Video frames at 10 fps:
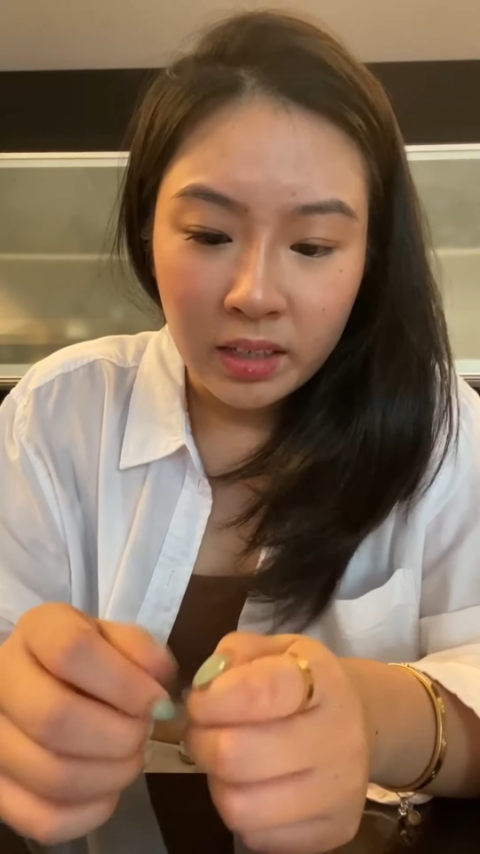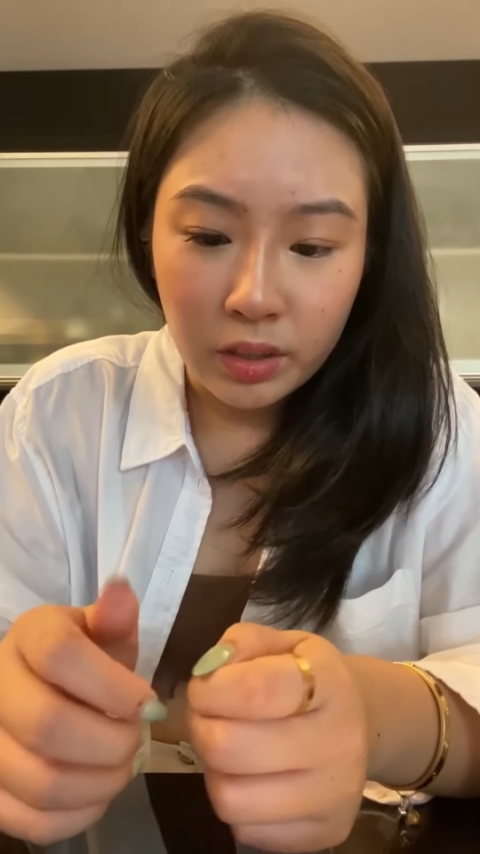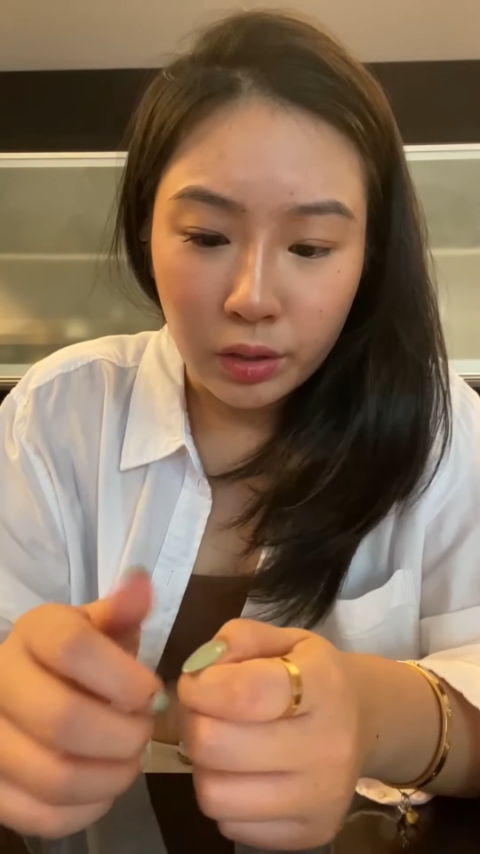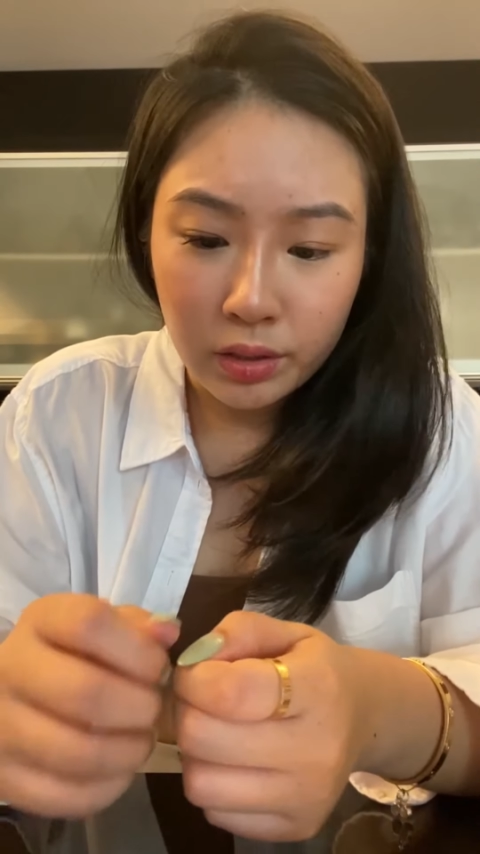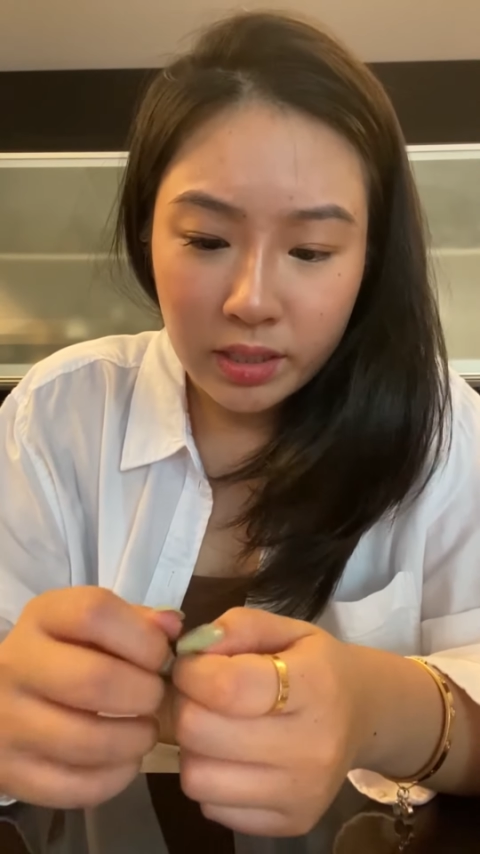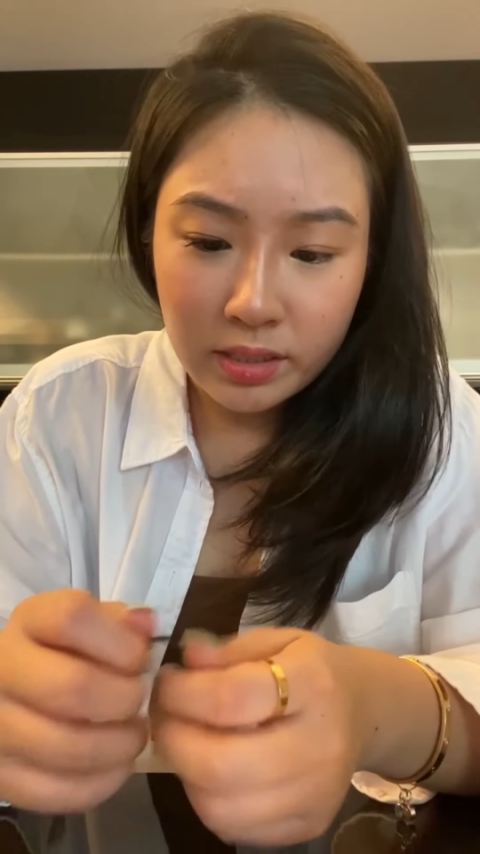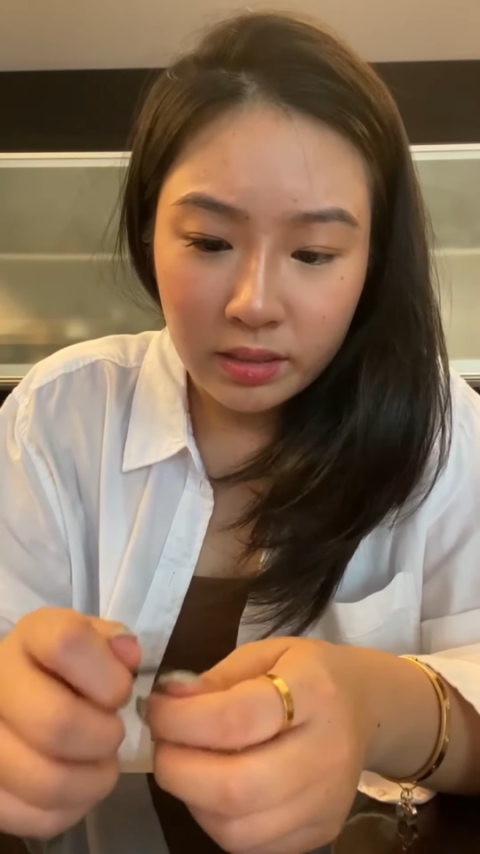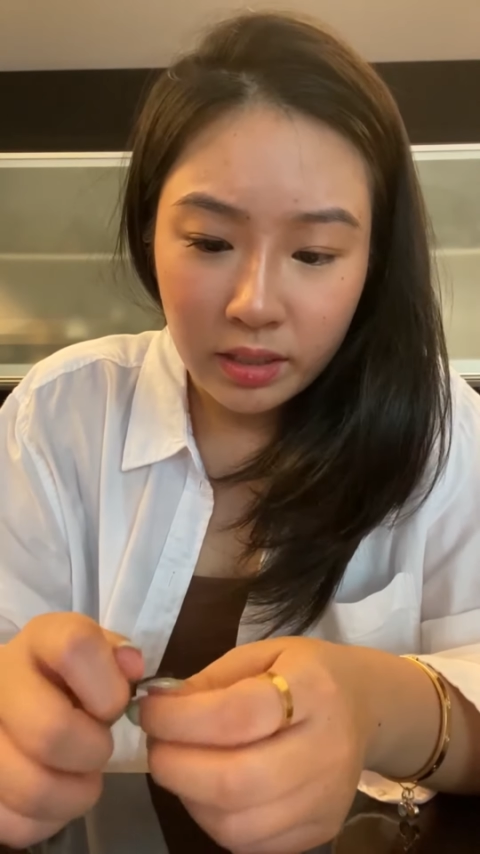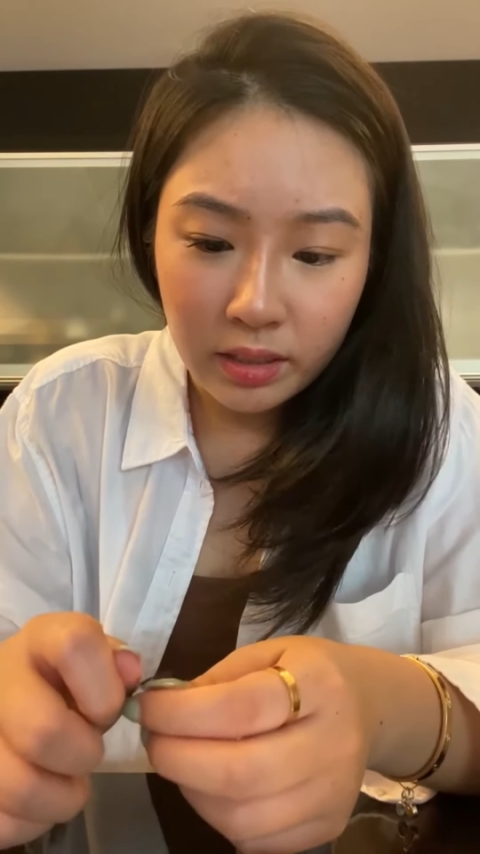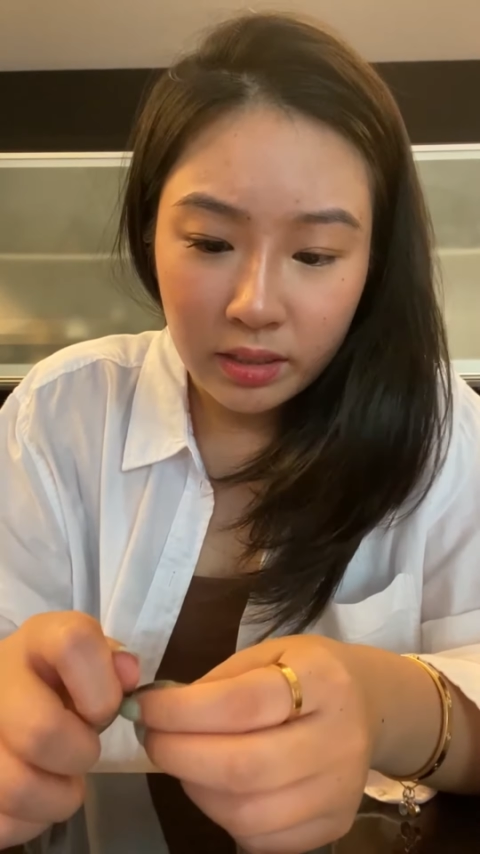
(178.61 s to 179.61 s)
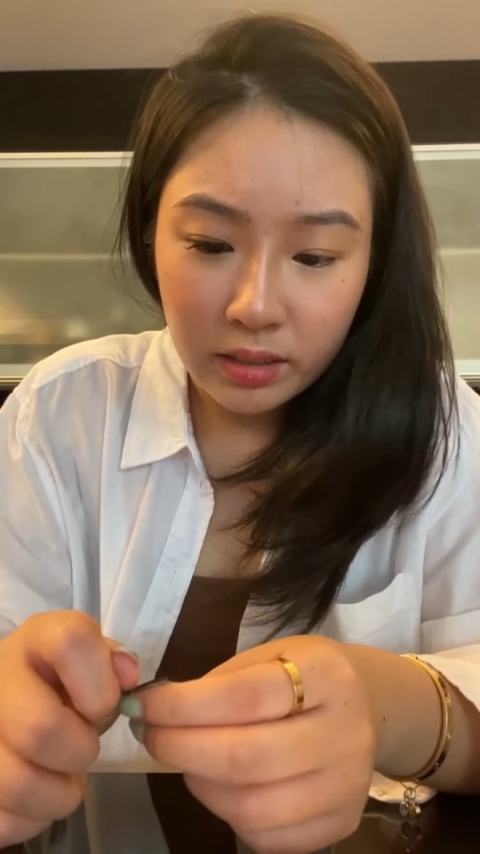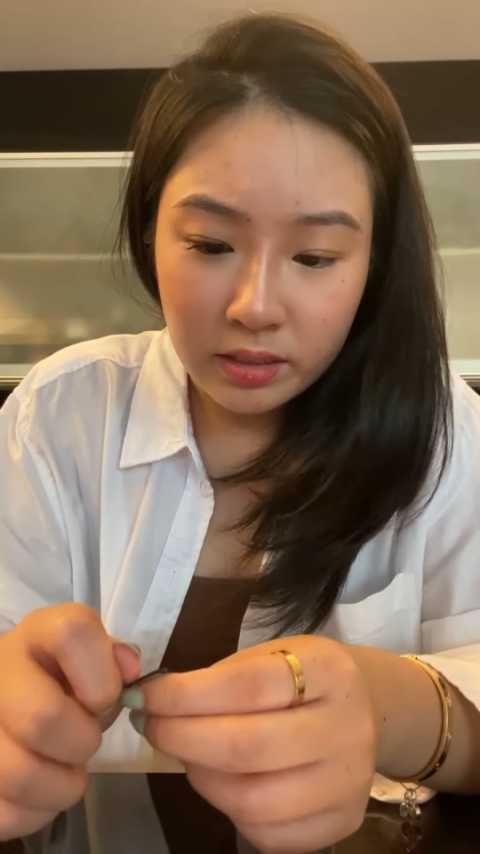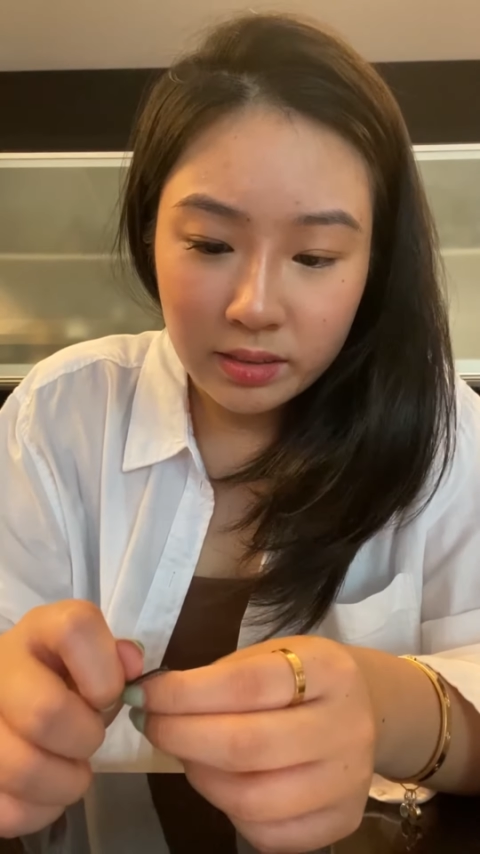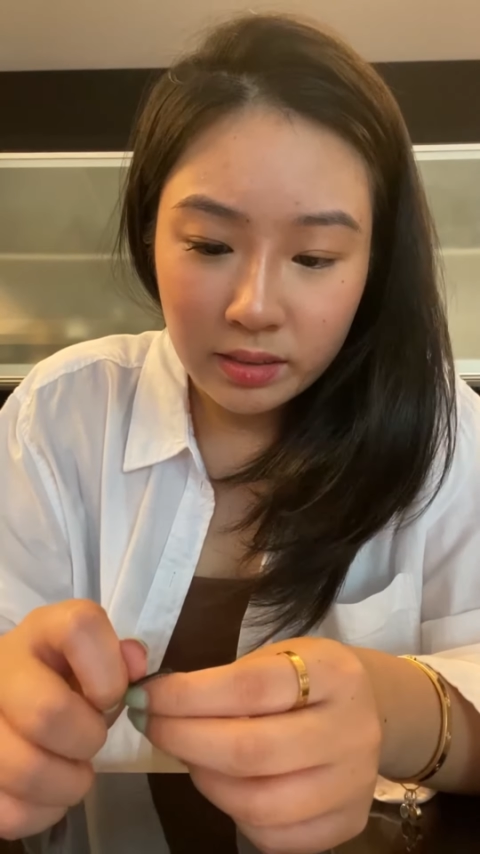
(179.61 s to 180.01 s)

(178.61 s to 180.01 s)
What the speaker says: not as thick as